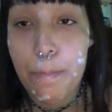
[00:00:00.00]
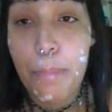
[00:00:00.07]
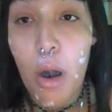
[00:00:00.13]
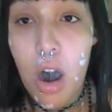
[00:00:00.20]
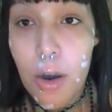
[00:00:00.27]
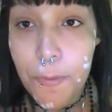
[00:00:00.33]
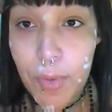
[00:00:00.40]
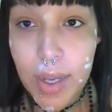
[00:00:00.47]

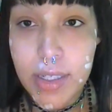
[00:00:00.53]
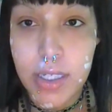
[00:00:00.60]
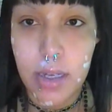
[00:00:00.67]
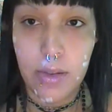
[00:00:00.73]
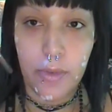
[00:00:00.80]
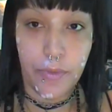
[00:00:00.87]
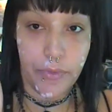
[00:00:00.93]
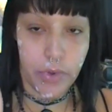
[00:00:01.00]
Perfect
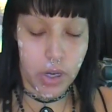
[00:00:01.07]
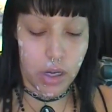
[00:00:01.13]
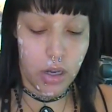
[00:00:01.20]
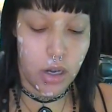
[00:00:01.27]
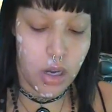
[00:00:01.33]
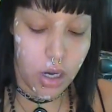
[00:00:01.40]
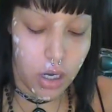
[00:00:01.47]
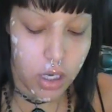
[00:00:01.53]

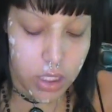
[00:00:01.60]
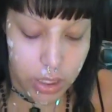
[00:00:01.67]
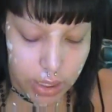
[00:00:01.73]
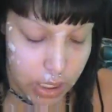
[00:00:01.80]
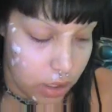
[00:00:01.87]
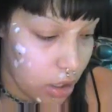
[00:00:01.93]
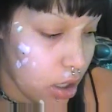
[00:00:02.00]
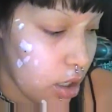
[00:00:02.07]
for
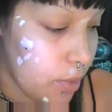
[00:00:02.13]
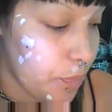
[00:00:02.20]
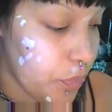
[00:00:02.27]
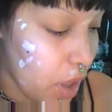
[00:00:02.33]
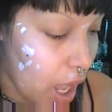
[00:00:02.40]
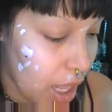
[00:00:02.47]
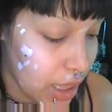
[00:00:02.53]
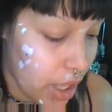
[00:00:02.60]
concealer.
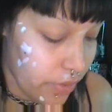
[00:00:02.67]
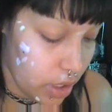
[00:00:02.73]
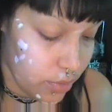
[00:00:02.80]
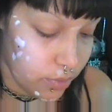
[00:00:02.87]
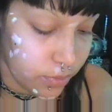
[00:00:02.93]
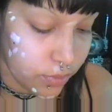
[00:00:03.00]
I love it.